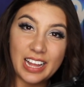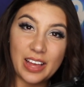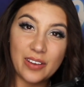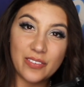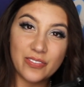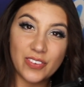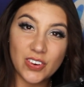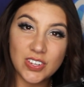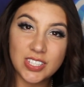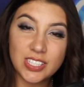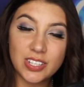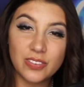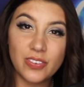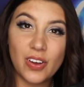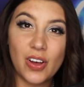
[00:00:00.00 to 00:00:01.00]
Like,
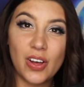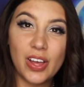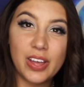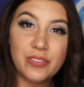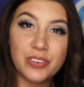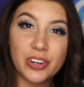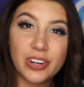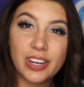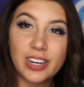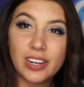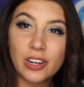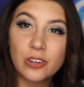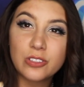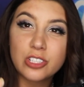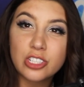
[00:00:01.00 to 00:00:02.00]
first of all, if you're
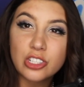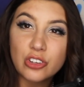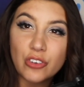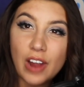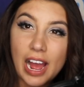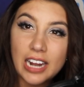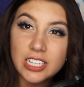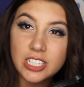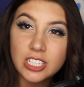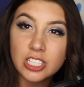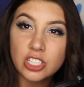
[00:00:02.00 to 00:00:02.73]
gonna go scratch